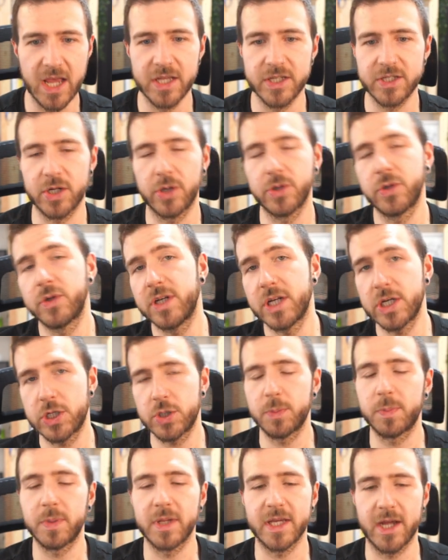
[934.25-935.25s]
So you need
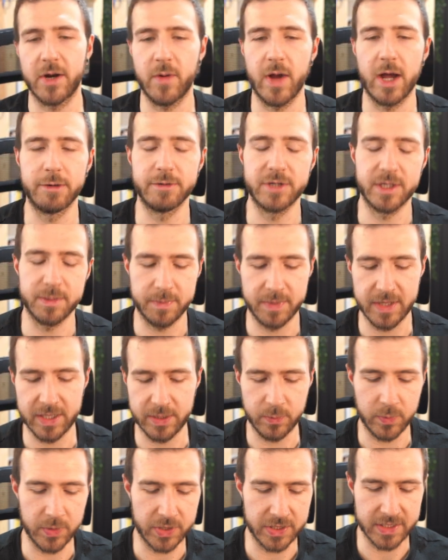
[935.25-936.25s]
to play around a
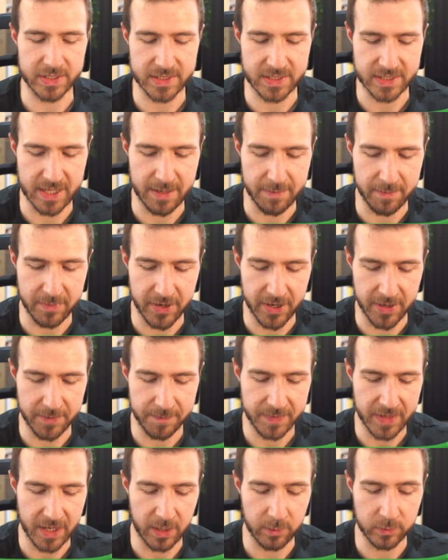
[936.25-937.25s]
bit with this
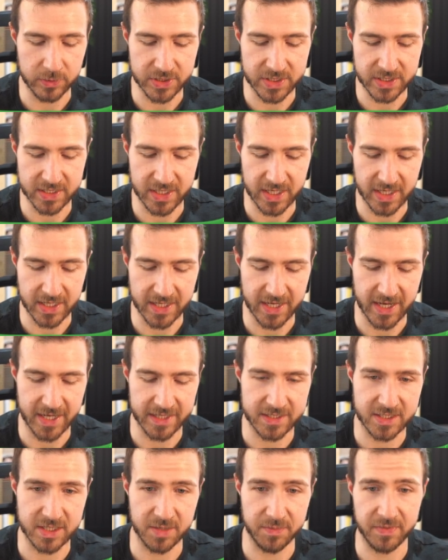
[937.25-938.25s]
number. I would say
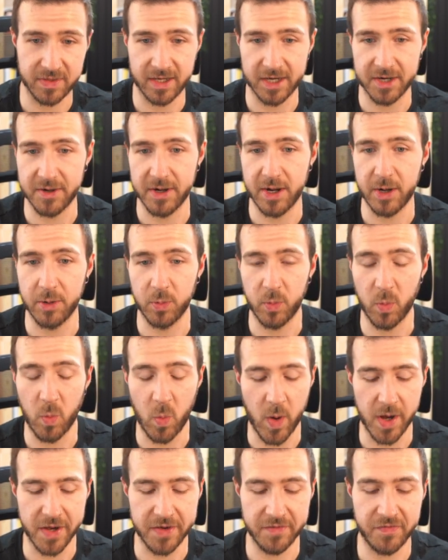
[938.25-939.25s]
that something around
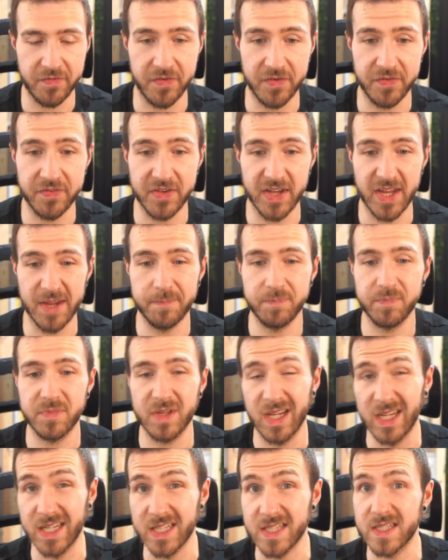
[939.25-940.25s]
150,
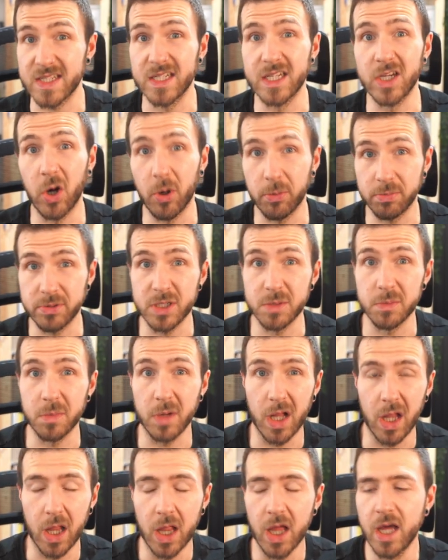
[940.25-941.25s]
it's the
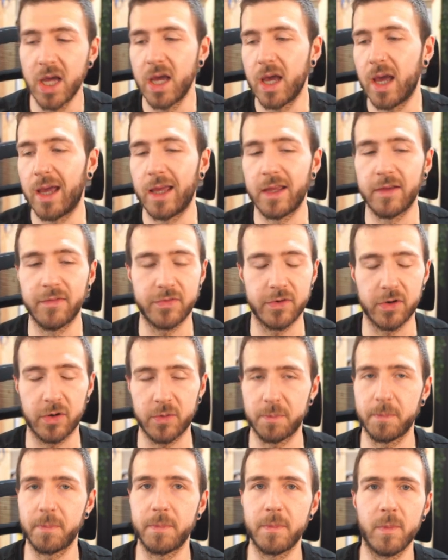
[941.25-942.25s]
optimal. If
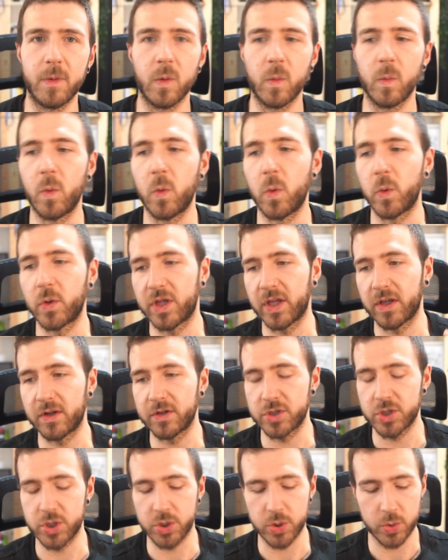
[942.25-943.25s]
you're
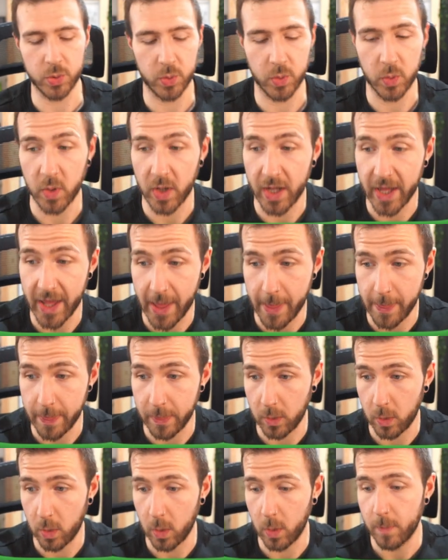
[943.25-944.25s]
looking to
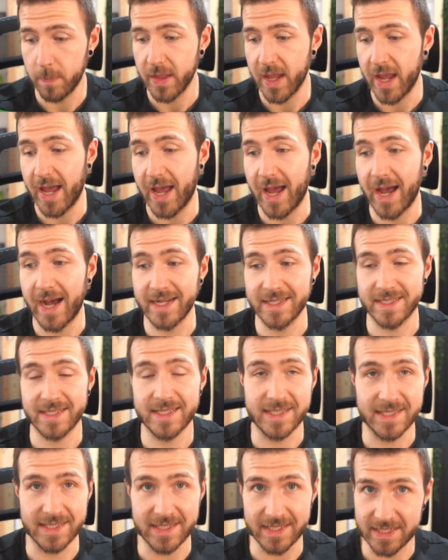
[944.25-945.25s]
handle a
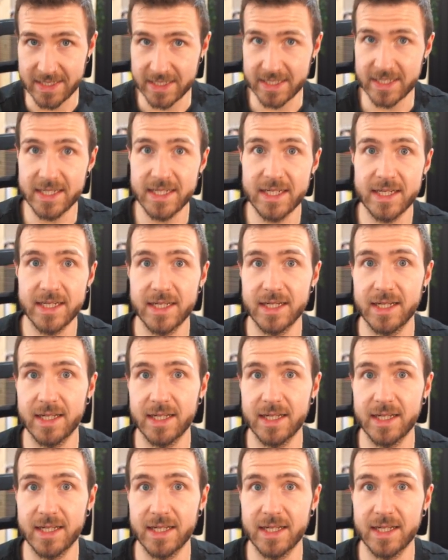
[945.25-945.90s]
city